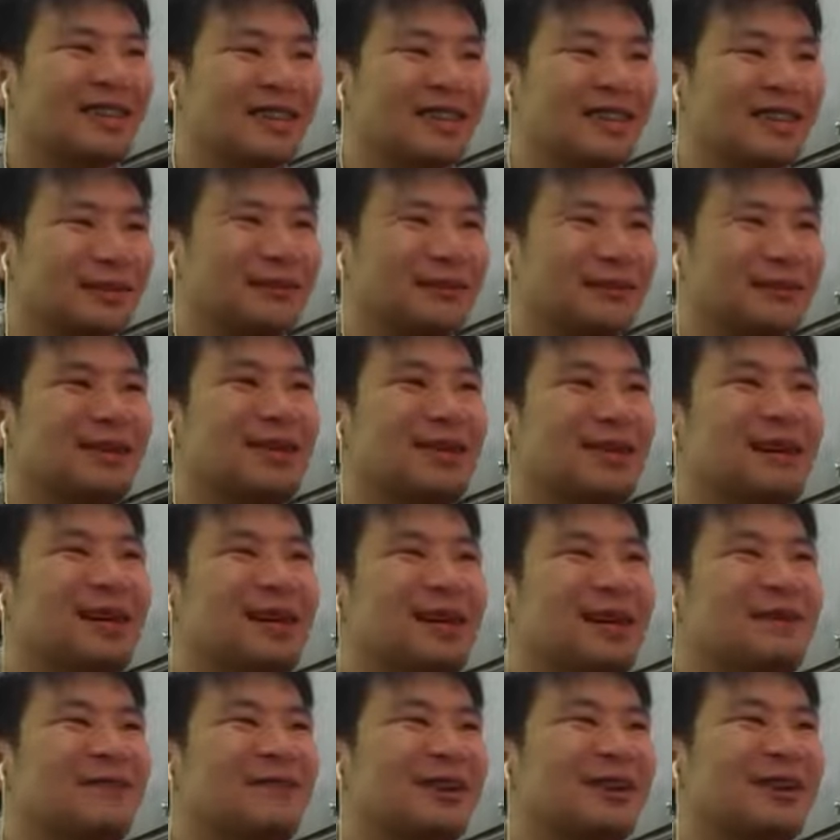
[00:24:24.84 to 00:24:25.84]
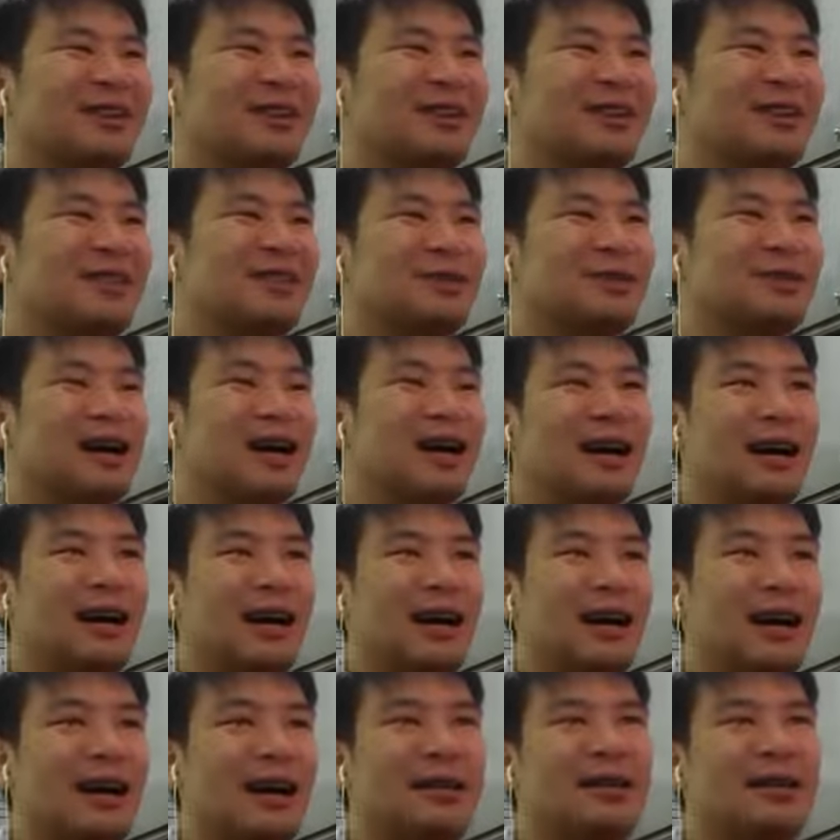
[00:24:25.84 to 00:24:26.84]
group. But so
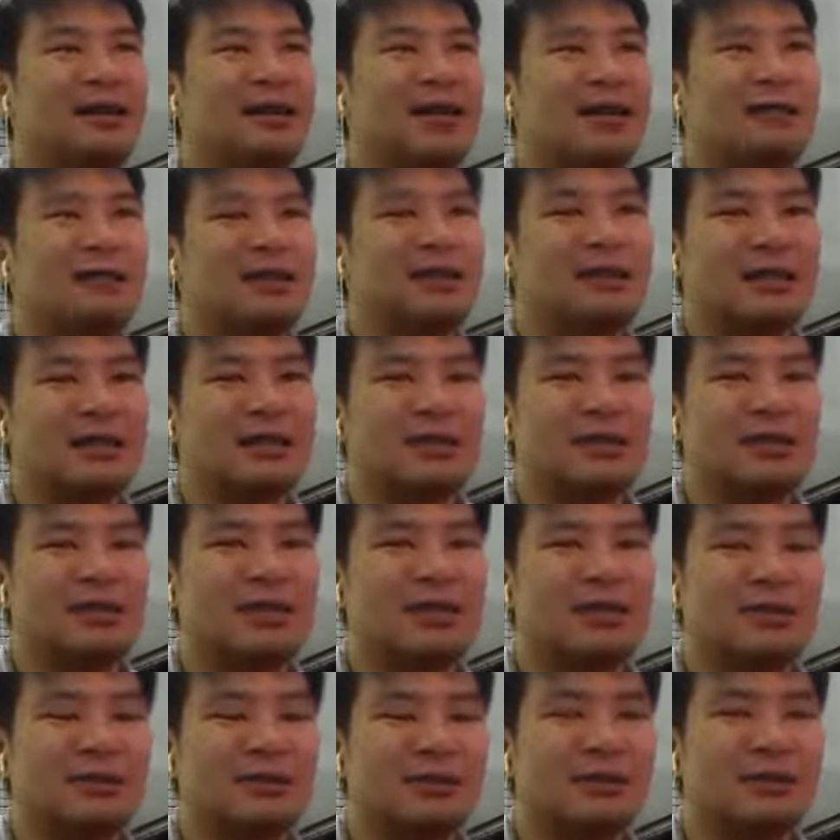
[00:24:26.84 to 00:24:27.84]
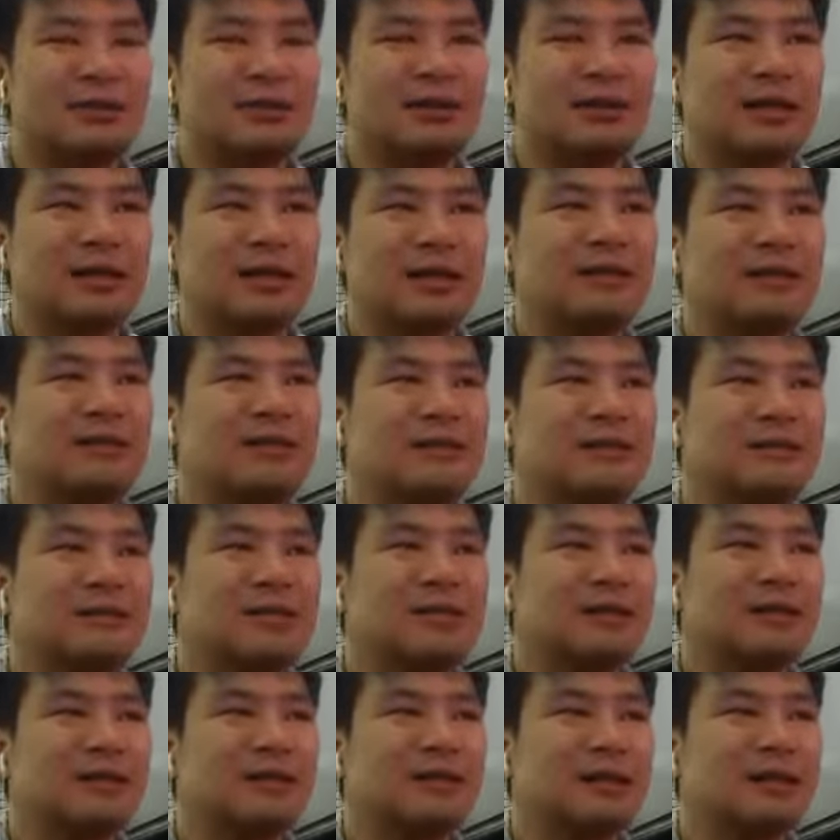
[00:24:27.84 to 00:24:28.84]
I eventually used
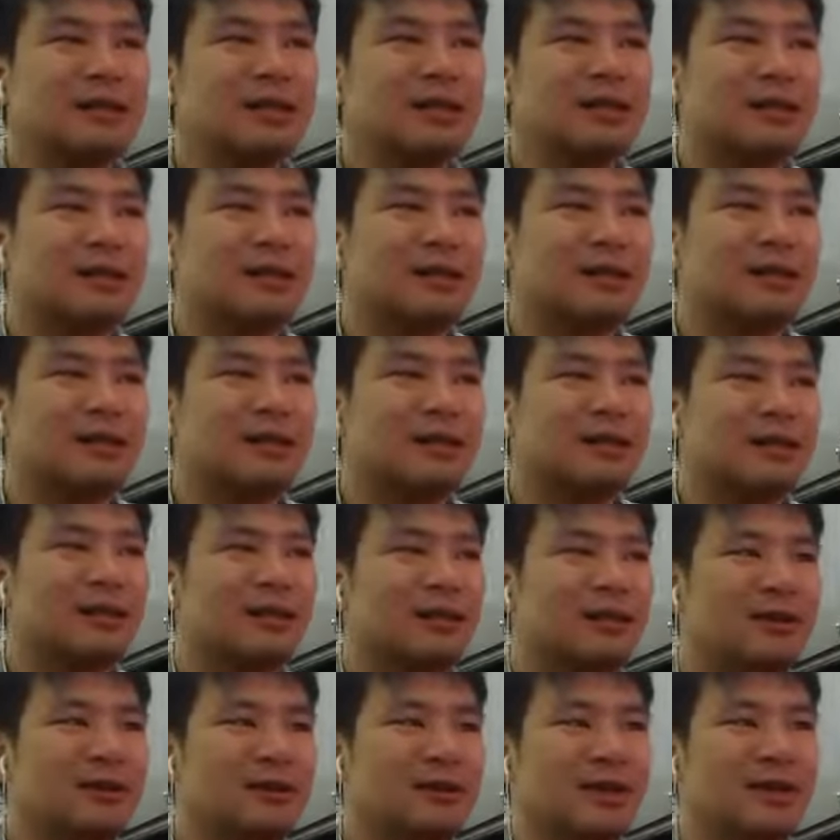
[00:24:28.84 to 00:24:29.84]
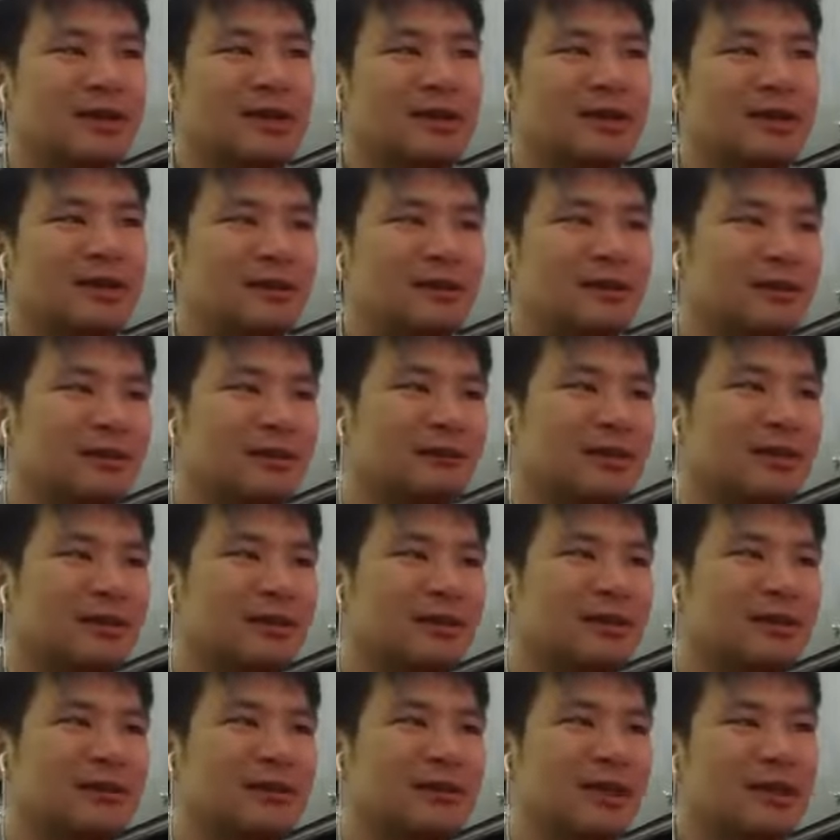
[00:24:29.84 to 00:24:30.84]
the Jepsen sort of like testing framework to
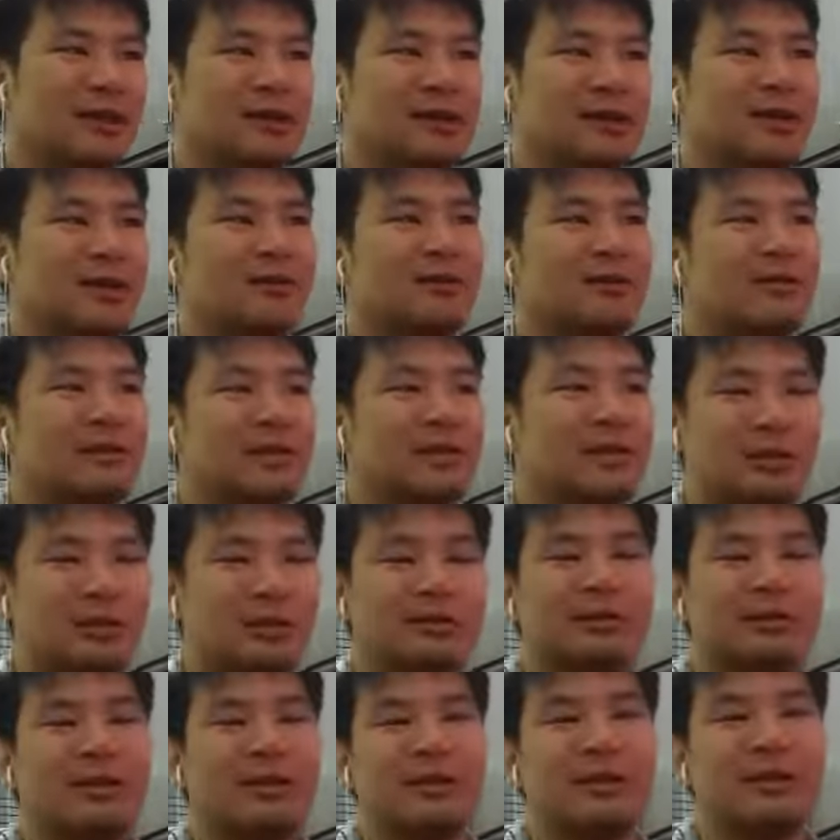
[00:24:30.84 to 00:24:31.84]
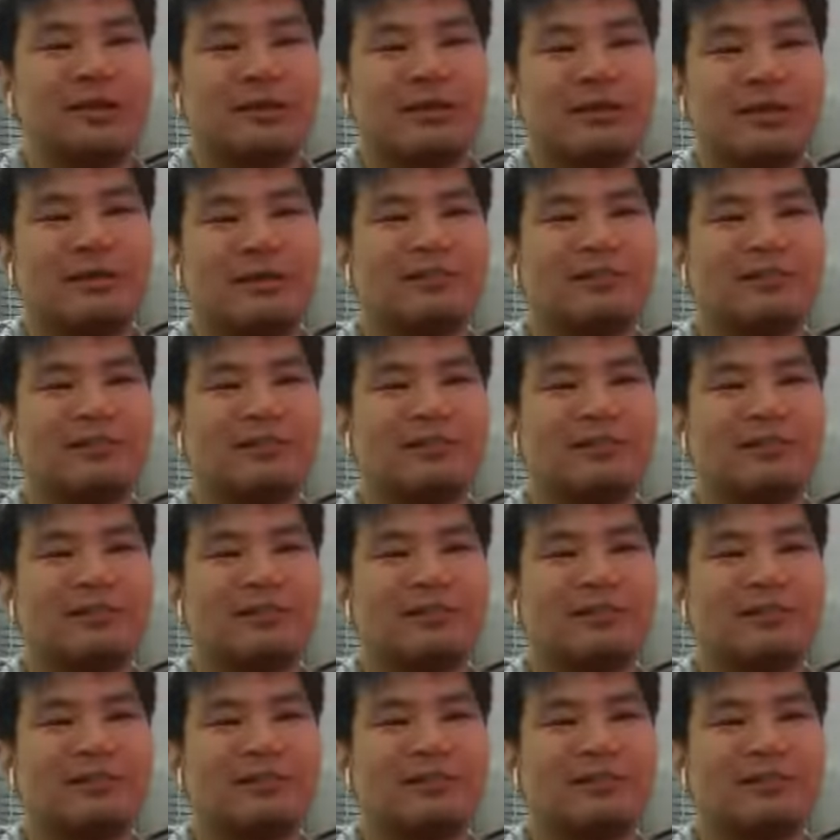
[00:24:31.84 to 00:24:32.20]
test our distributed system.